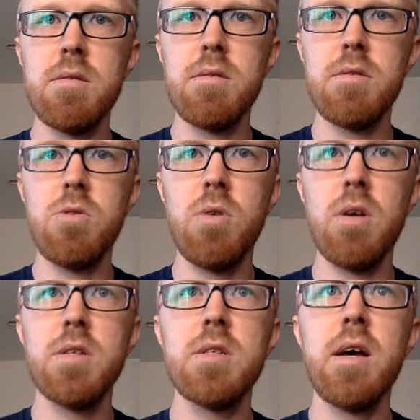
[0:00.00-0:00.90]
to our
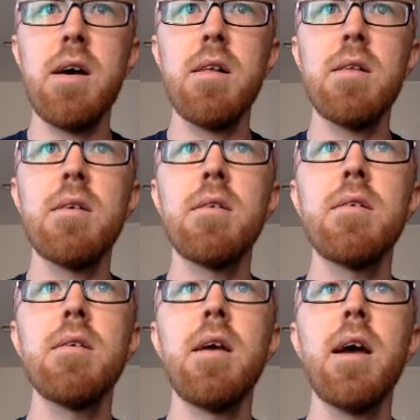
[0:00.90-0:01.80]
cell.
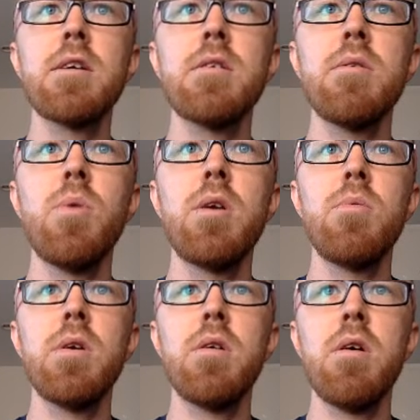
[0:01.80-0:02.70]
Actually, why don't we
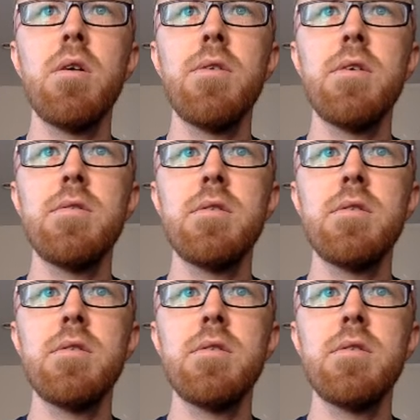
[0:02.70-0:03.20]
call this,